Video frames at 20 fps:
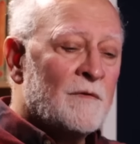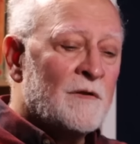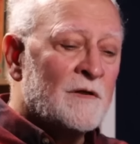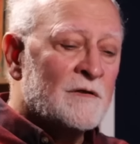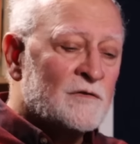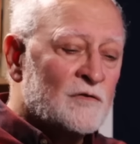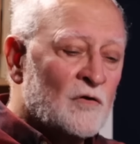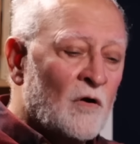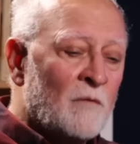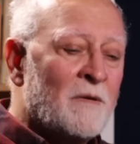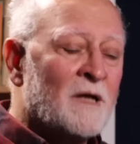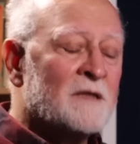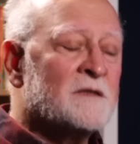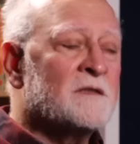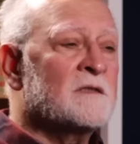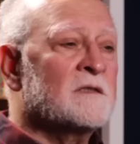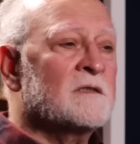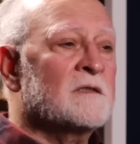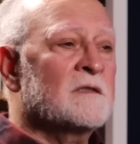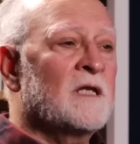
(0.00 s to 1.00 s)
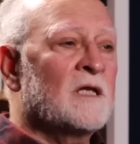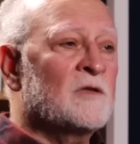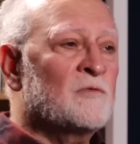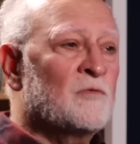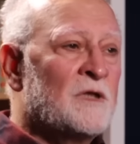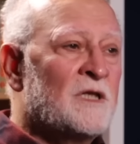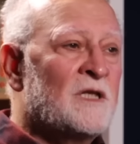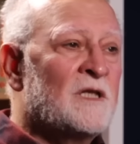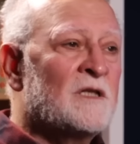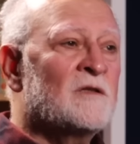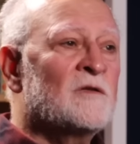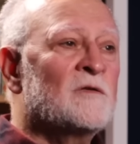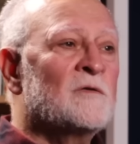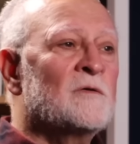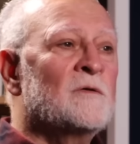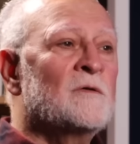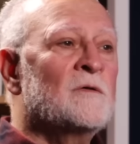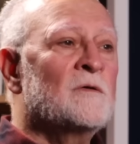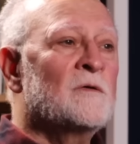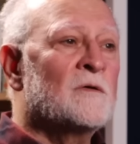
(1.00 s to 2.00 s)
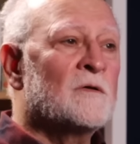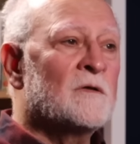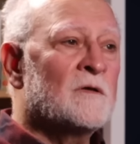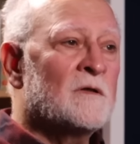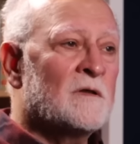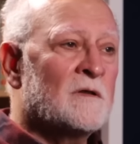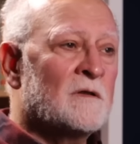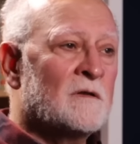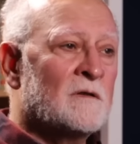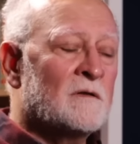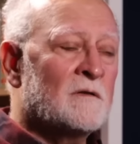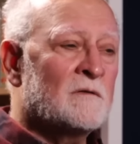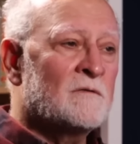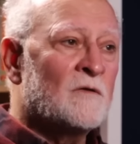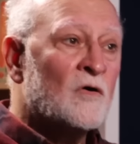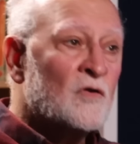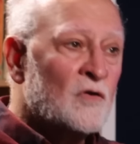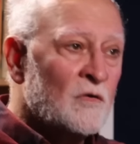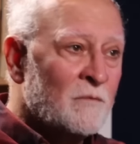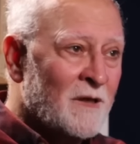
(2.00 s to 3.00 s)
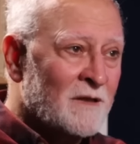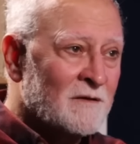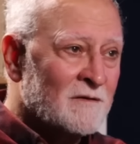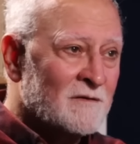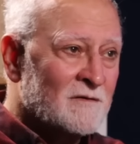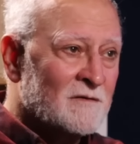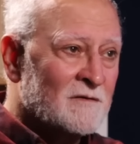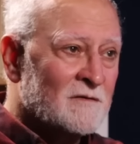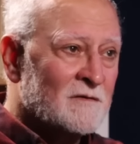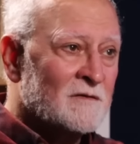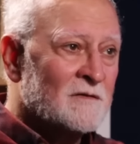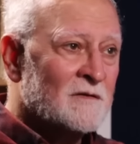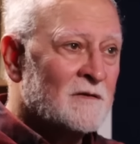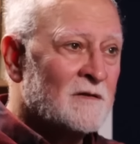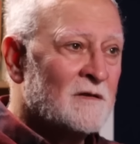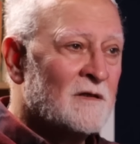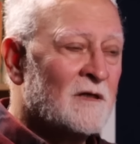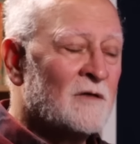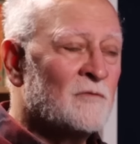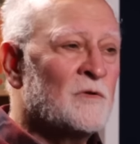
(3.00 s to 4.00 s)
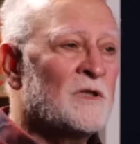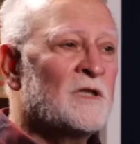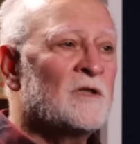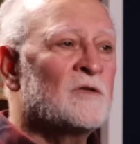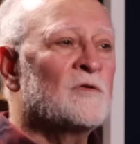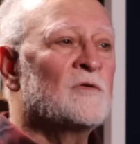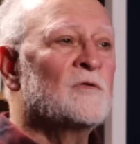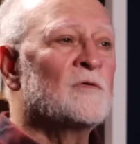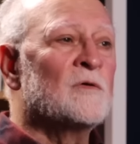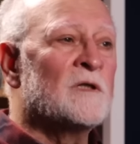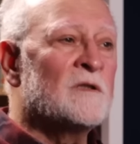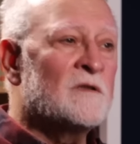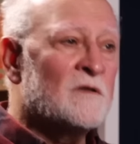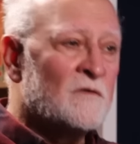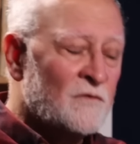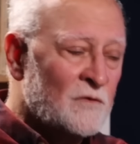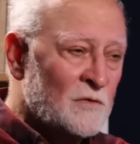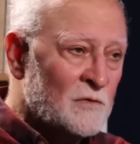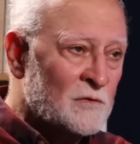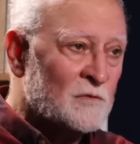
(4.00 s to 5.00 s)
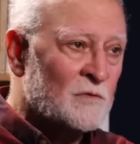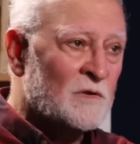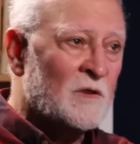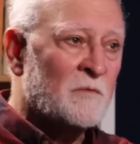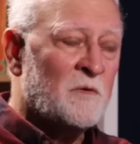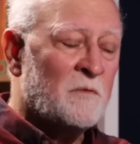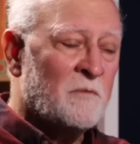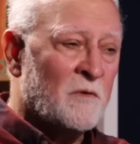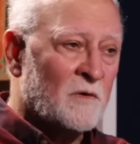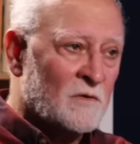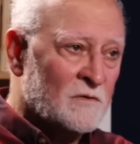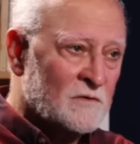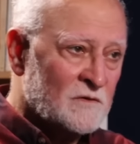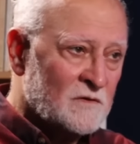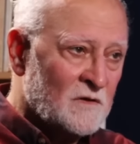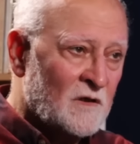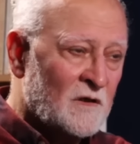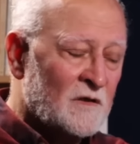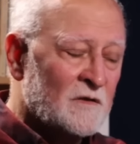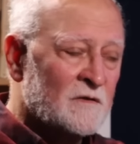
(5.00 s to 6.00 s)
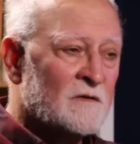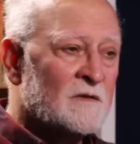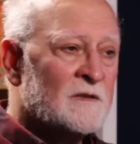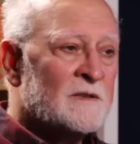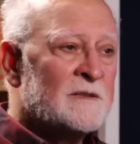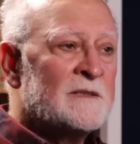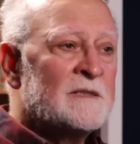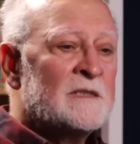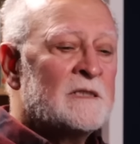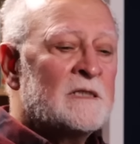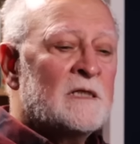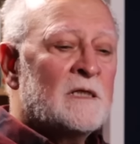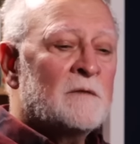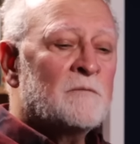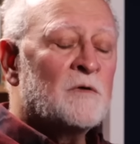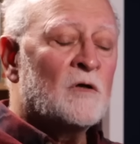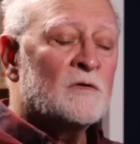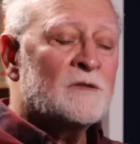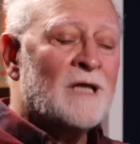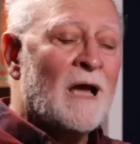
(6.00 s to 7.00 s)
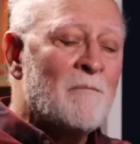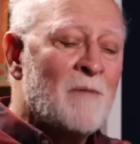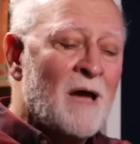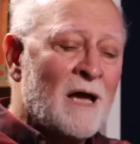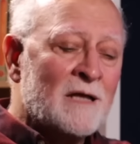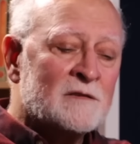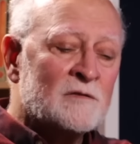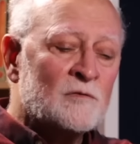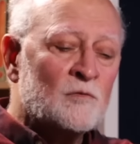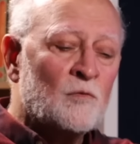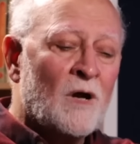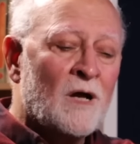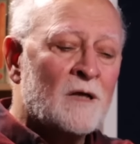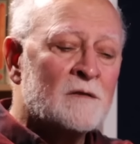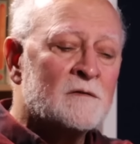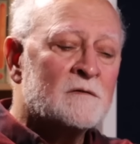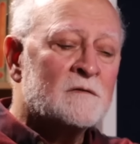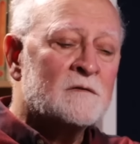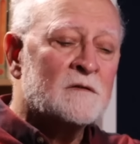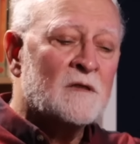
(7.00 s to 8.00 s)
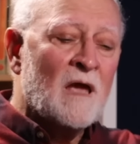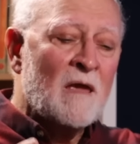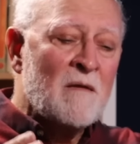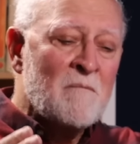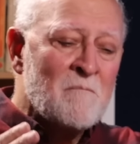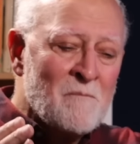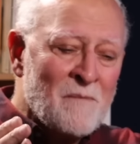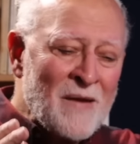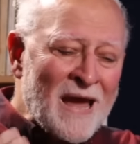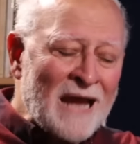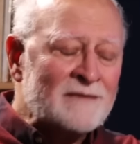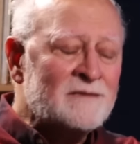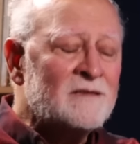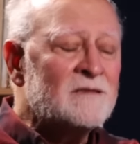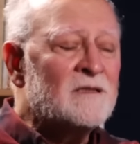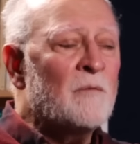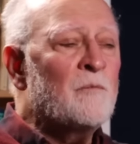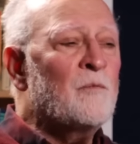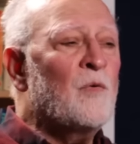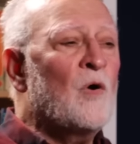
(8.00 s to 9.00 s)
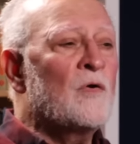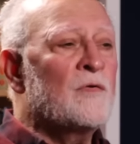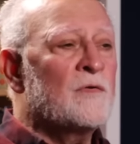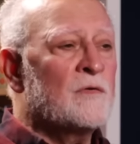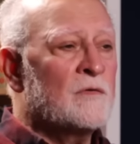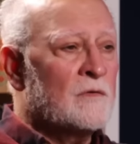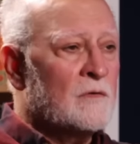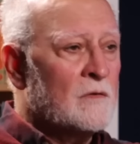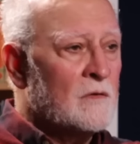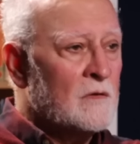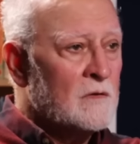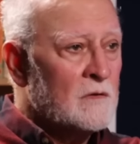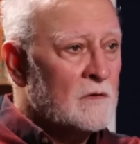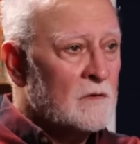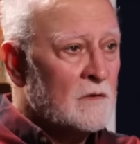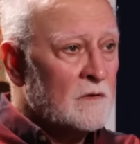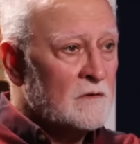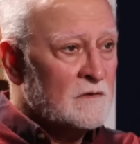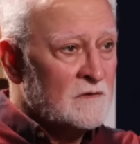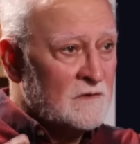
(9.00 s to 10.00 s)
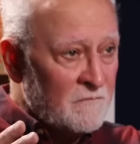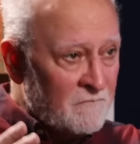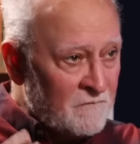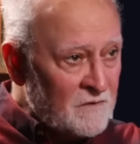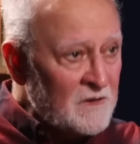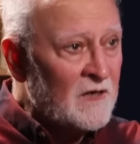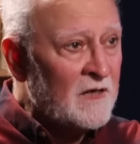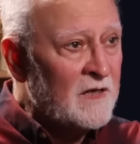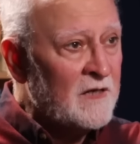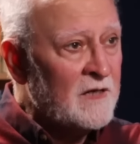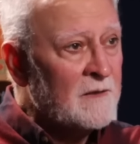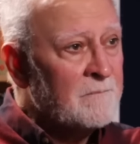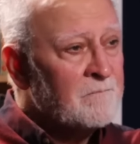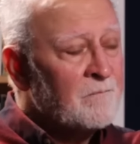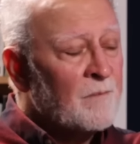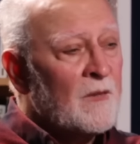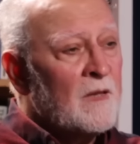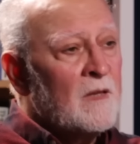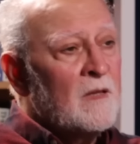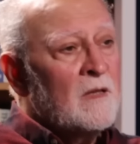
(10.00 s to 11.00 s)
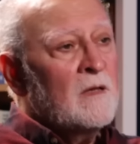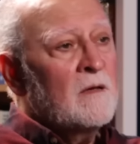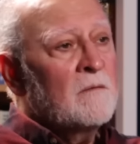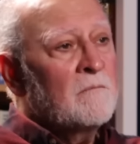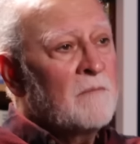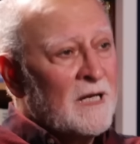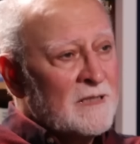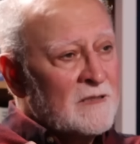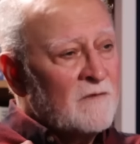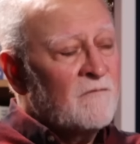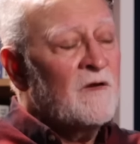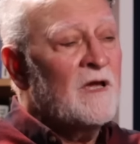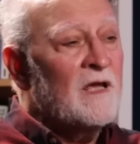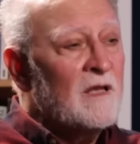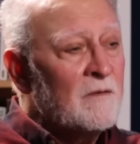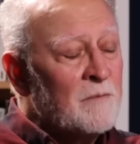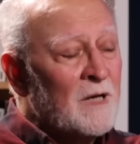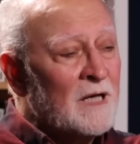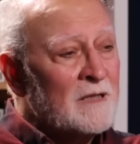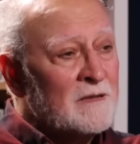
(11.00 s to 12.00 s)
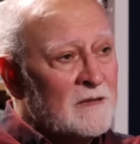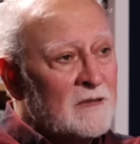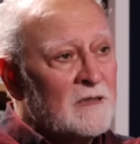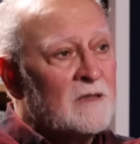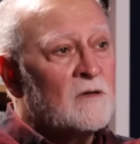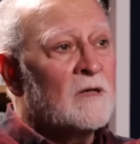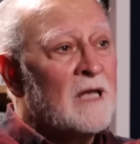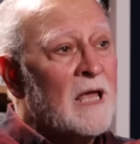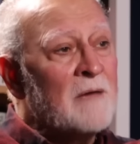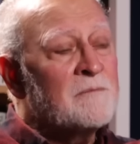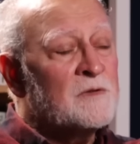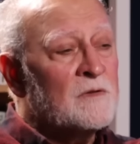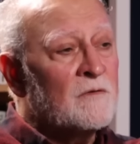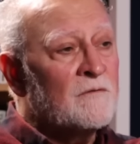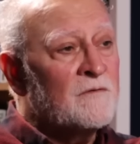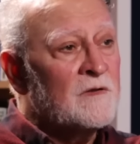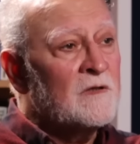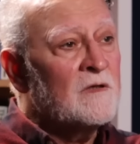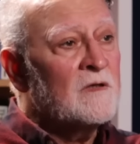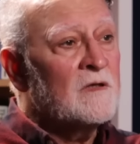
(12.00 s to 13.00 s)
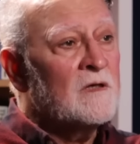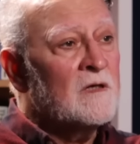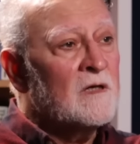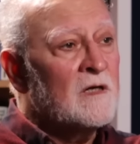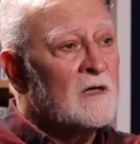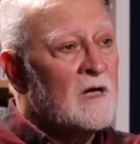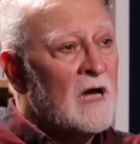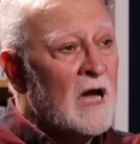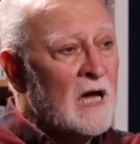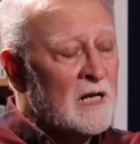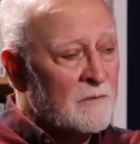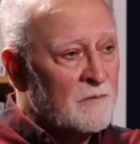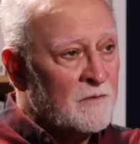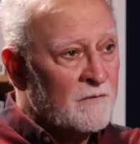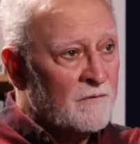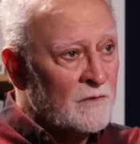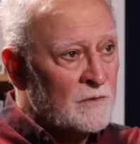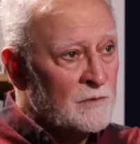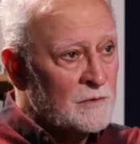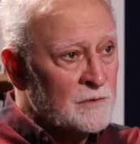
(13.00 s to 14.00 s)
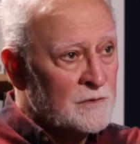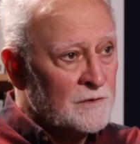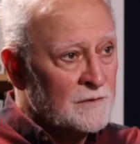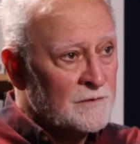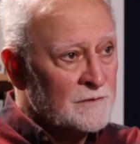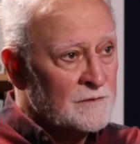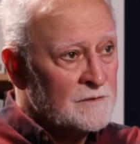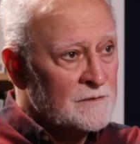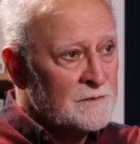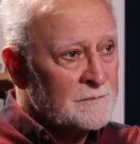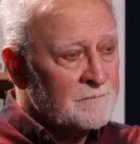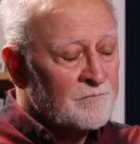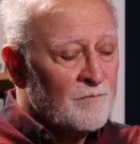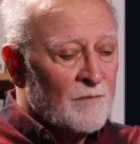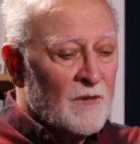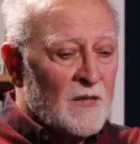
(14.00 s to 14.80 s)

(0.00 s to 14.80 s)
there's so much that we need to document, and we need to do interviews with the people concerned, because Hamas was impacted upon severely by the collapse of the Arab revolutions.